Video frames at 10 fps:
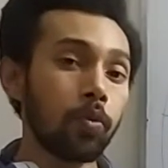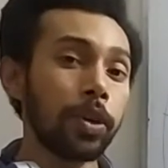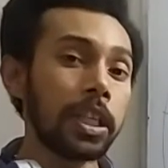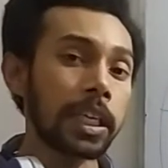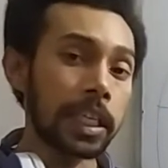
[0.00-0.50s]

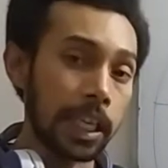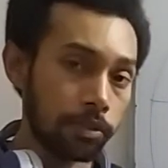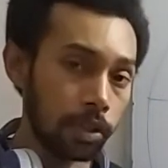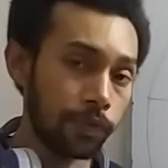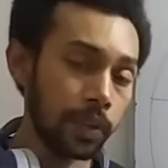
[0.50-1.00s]
within an
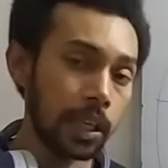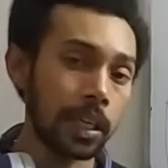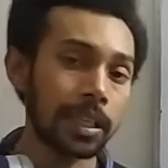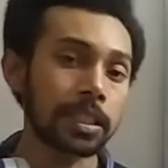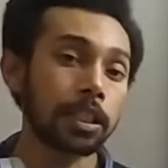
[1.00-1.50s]
electric
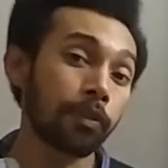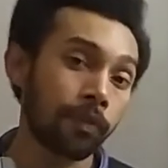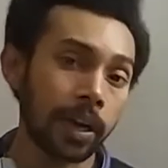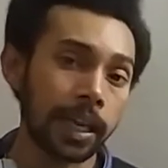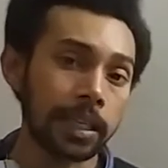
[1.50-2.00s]
field is
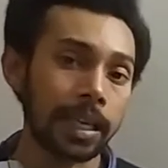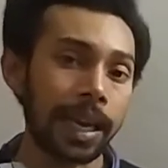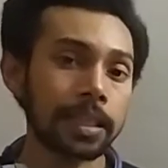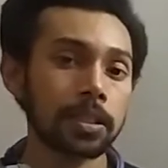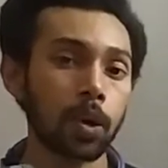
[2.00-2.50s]
defined
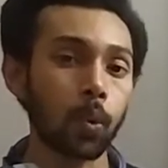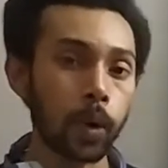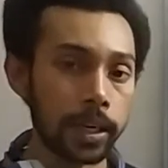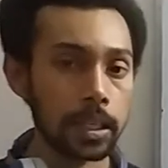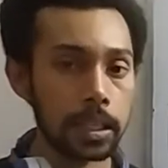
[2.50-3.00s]
as the
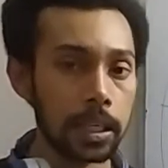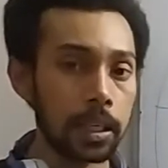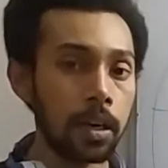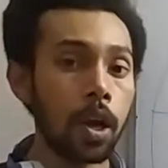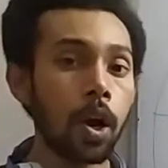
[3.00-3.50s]
work
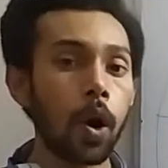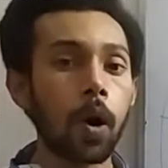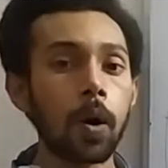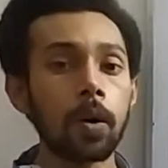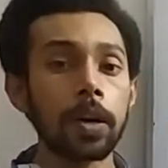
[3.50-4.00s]
done
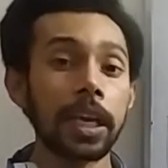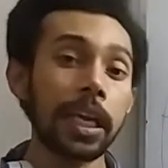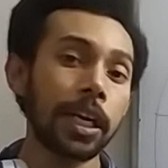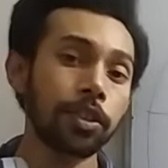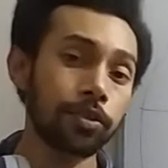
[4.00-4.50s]
or
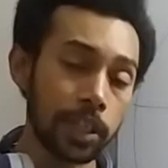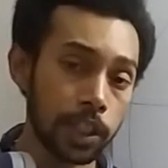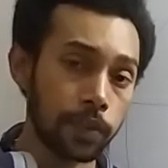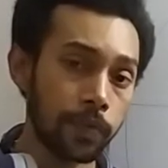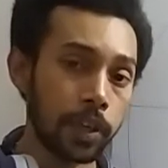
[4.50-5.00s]
energy
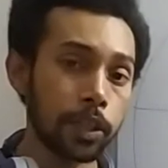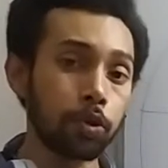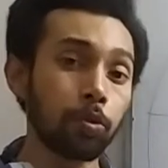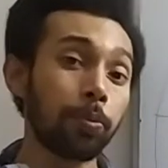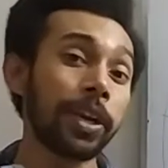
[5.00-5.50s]
transfer
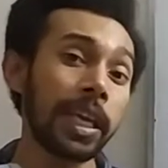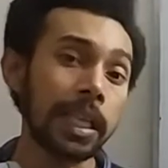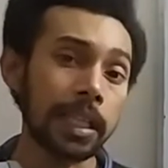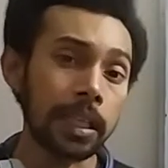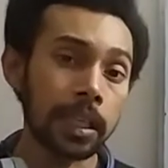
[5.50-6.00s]
to
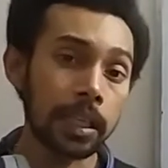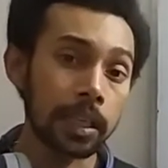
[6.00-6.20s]
bring